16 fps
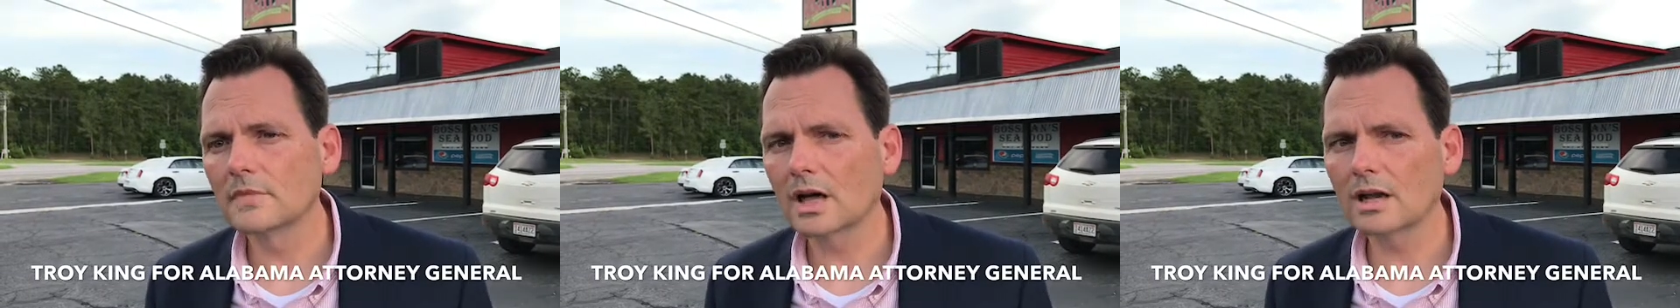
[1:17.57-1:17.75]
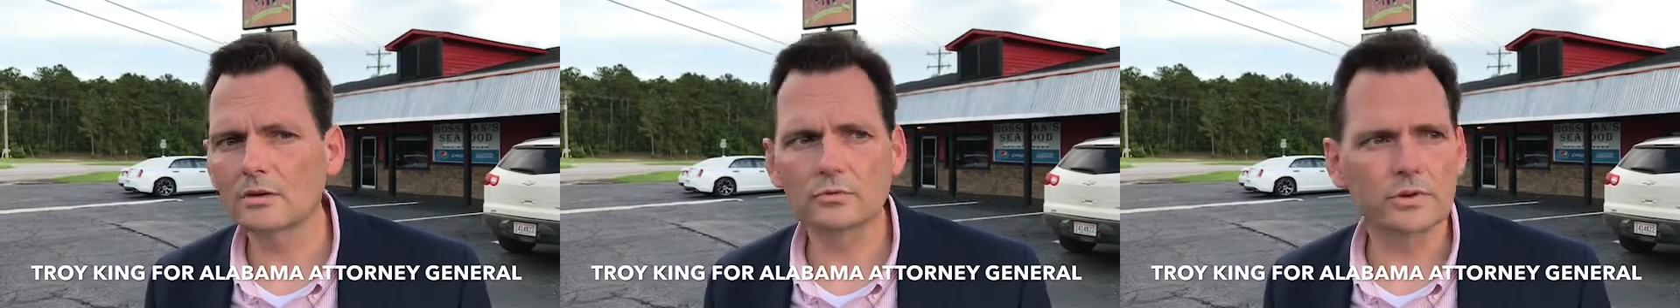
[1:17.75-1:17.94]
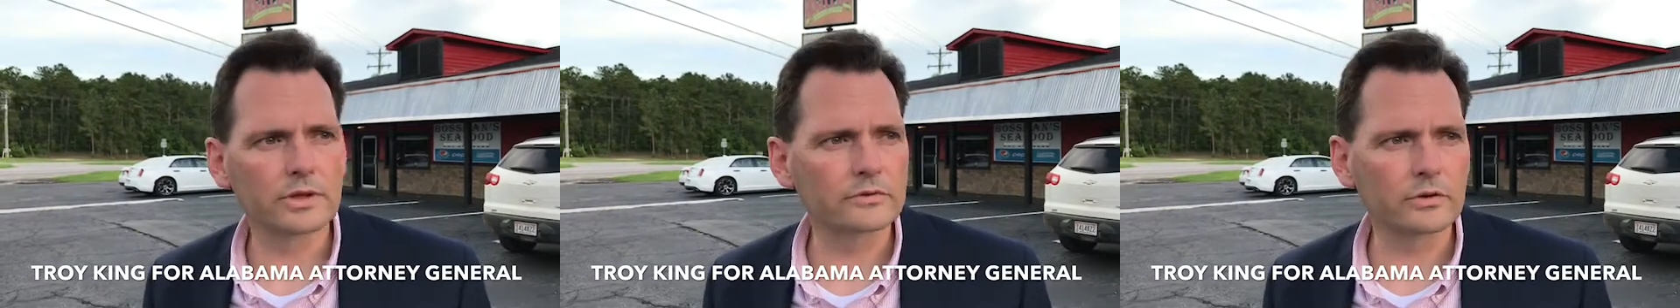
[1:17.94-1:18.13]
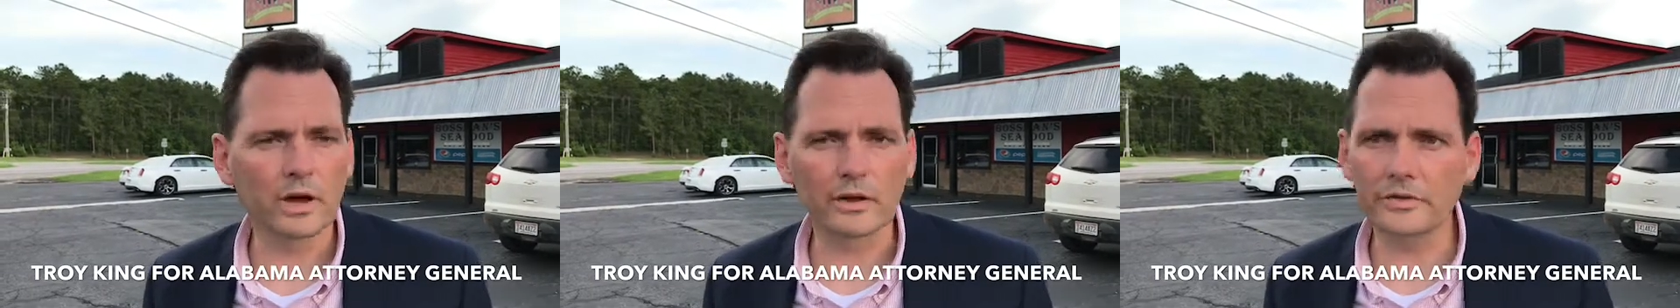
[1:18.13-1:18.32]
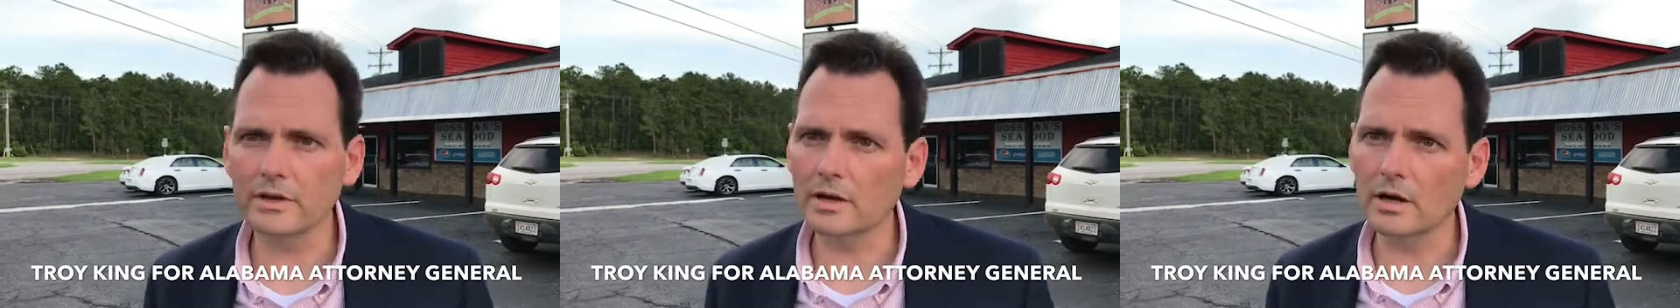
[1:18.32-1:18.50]
I don't think so.
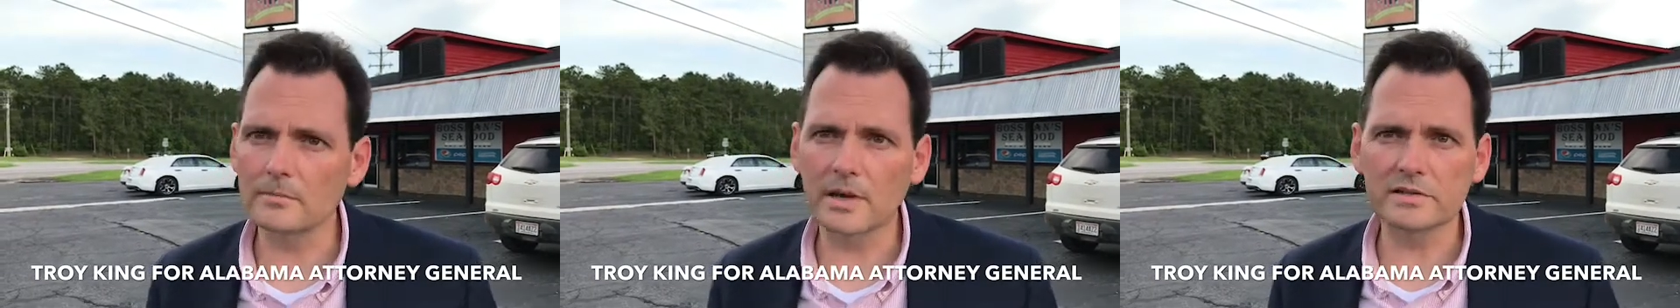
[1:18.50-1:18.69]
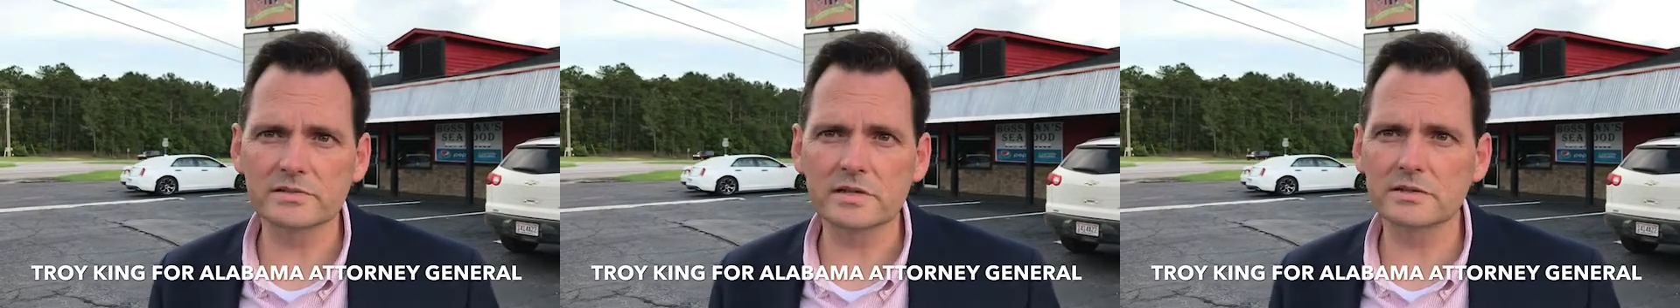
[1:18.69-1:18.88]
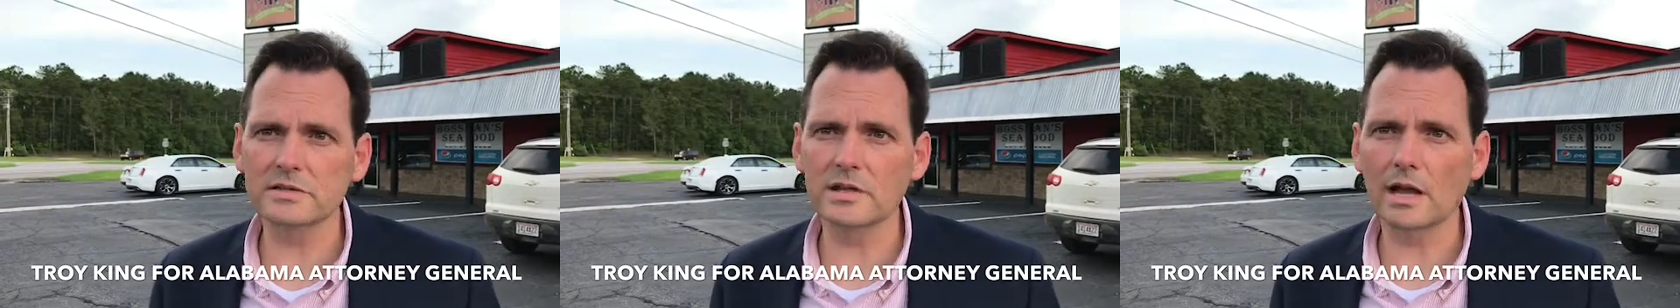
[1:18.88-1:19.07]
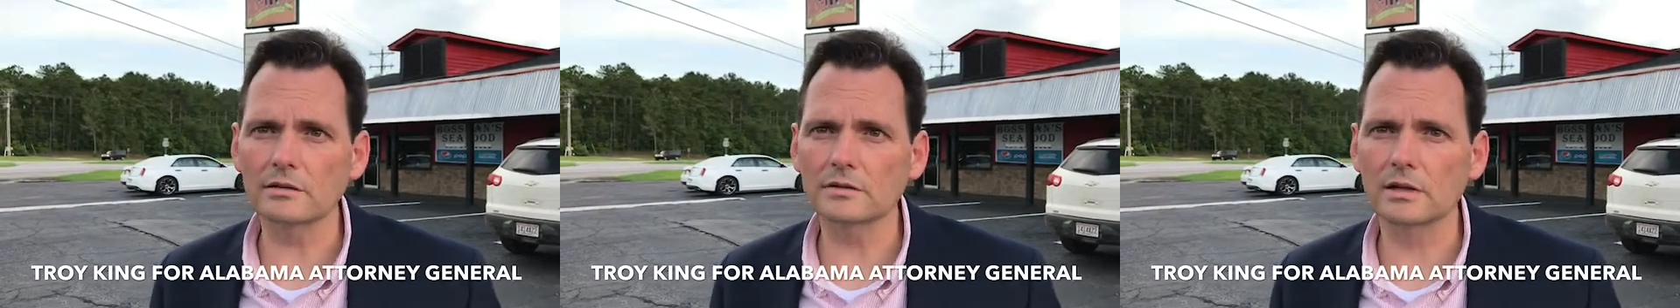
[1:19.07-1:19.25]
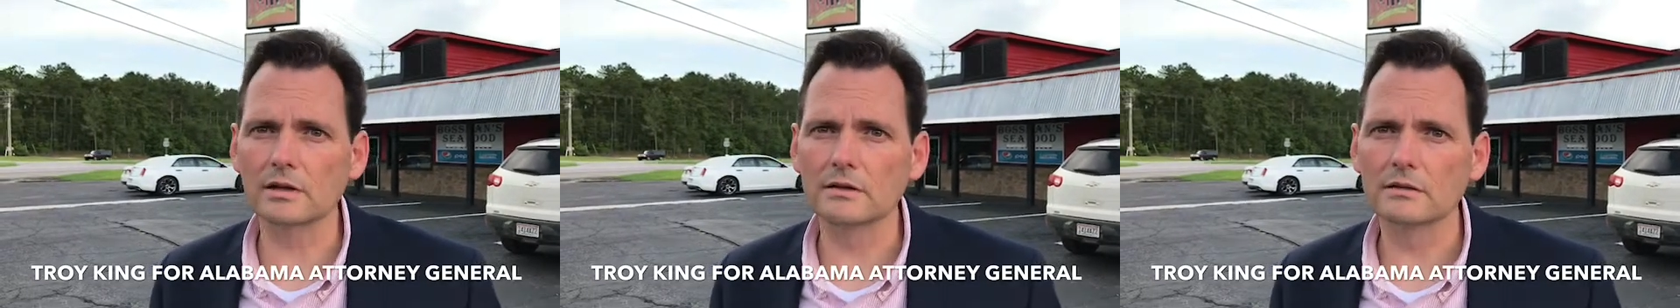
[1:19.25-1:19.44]
I think our message is
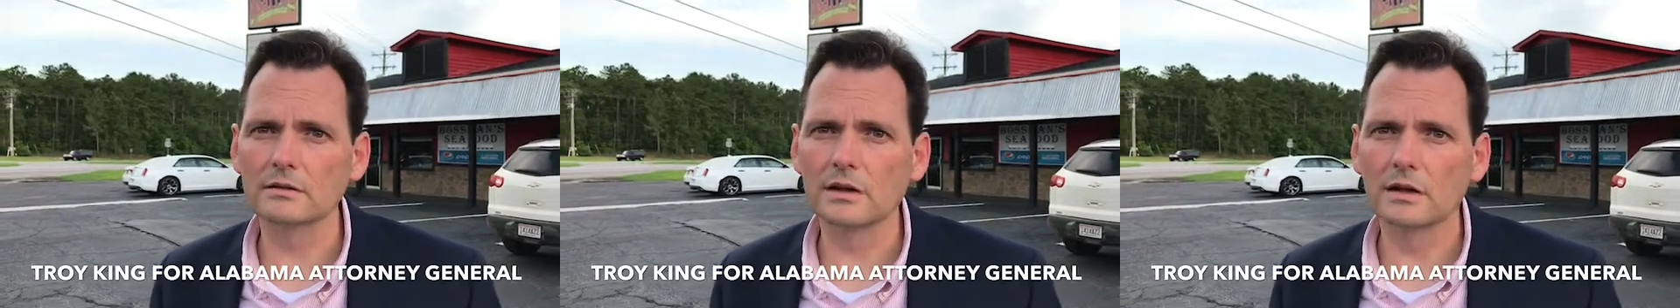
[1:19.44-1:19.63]
out there.